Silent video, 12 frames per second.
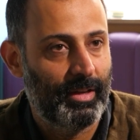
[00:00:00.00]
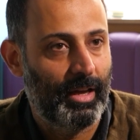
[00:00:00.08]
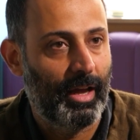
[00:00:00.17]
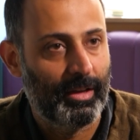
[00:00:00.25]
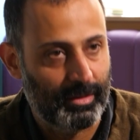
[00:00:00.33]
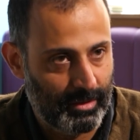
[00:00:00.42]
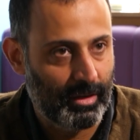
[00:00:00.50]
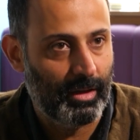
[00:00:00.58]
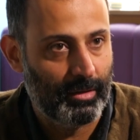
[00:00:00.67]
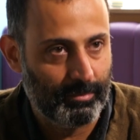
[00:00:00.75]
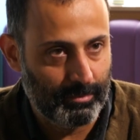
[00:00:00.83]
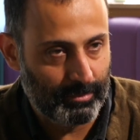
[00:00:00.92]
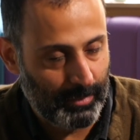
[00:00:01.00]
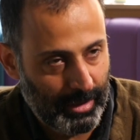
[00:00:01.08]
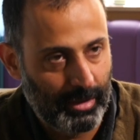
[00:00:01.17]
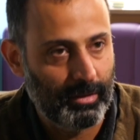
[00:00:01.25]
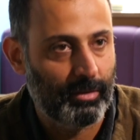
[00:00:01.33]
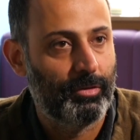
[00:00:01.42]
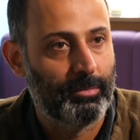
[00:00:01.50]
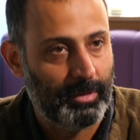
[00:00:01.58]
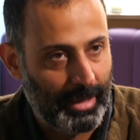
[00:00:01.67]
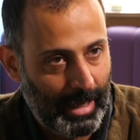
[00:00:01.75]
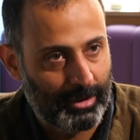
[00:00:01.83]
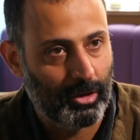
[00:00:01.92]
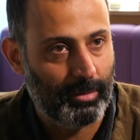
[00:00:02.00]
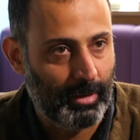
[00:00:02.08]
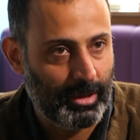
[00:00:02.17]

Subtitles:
and making the film in that time